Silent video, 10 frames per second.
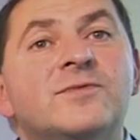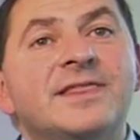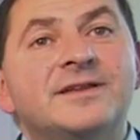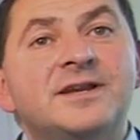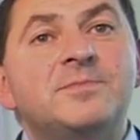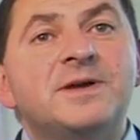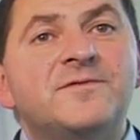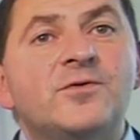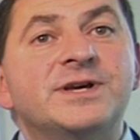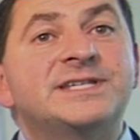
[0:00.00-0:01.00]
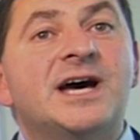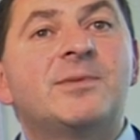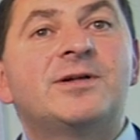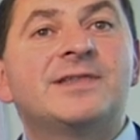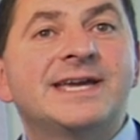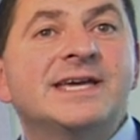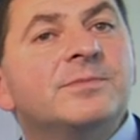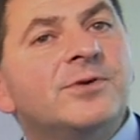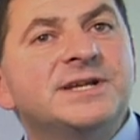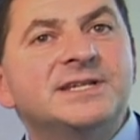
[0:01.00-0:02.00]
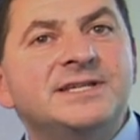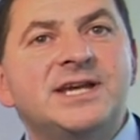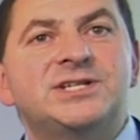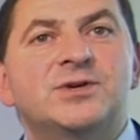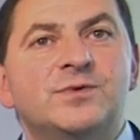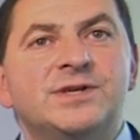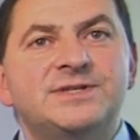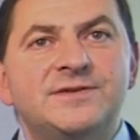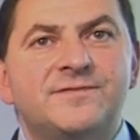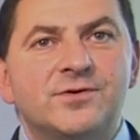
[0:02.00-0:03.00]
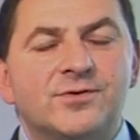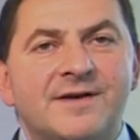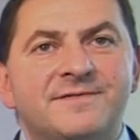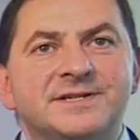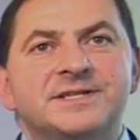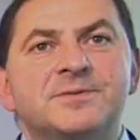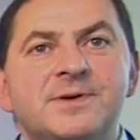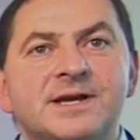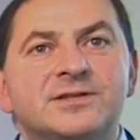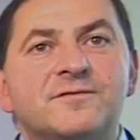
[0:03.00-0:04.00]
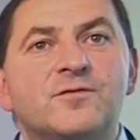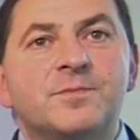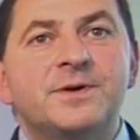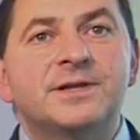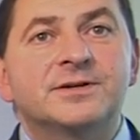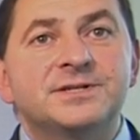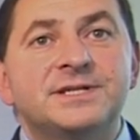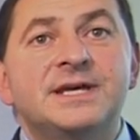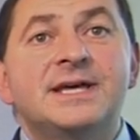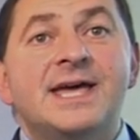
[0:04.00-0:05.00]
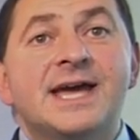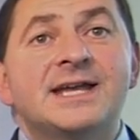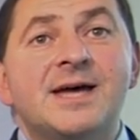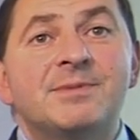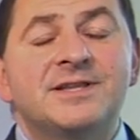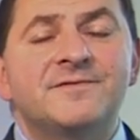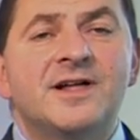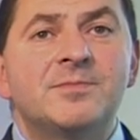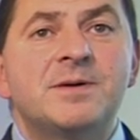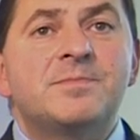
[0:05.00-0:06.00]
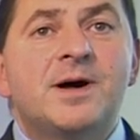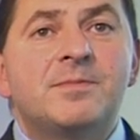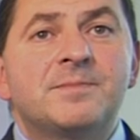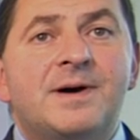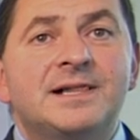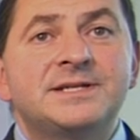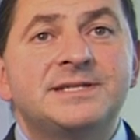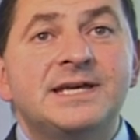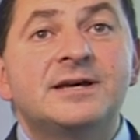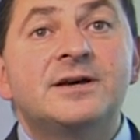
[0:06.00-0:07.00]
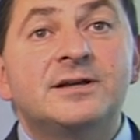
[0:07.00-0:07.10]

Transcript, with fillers: rather than a big voice, how about like in a presentation, we use infographics to depict our four pillars: economic development, public policy,